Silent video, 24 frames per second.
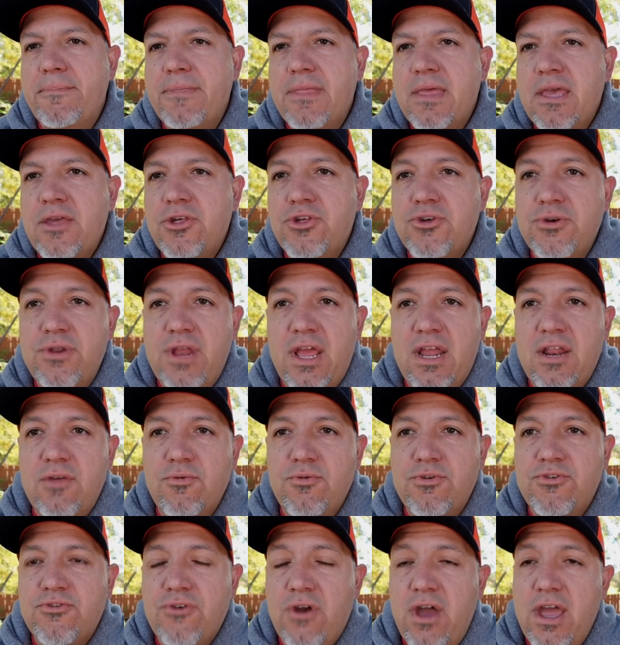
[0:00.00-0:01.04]
Should
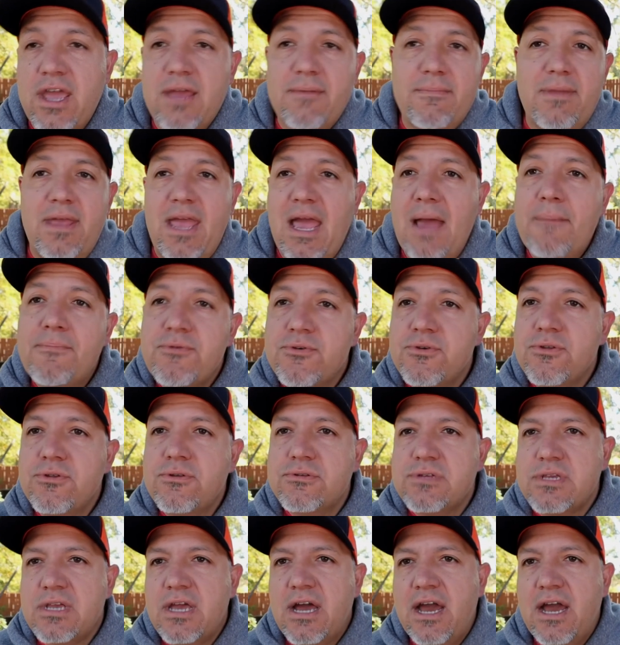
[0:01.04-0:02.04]
anyone try it? Absolutely.